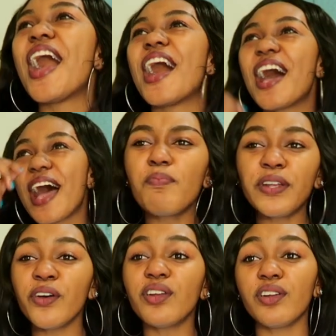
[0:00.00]
But
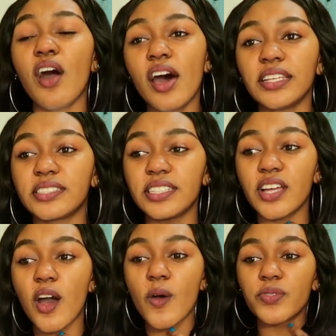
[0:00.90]
no, honestly
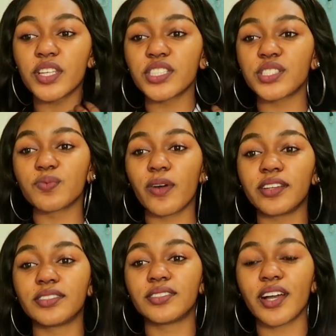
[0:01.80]
though, this
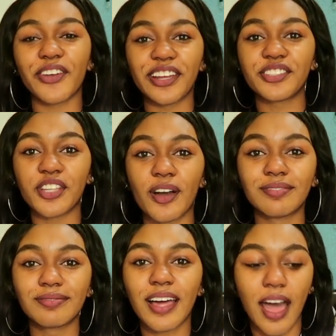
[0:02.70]
was a great show.
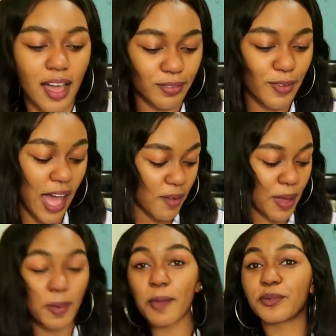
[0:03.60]
Wow,
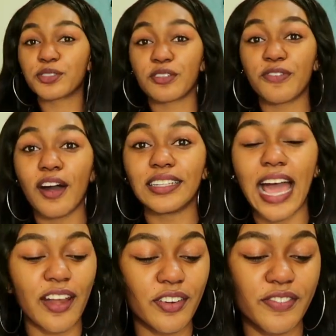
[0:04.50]
my papers are falling.
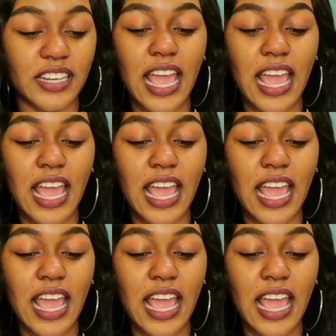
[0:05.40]
I don't